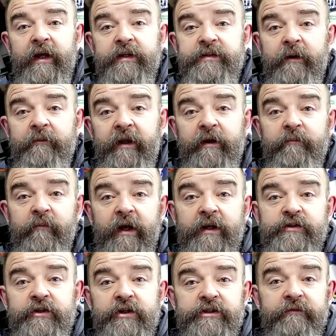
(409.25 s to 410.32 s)
KTM needing
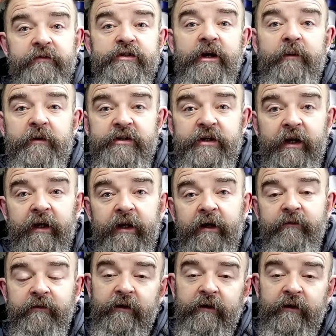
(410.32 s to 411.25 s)
maintenance every time you take it out,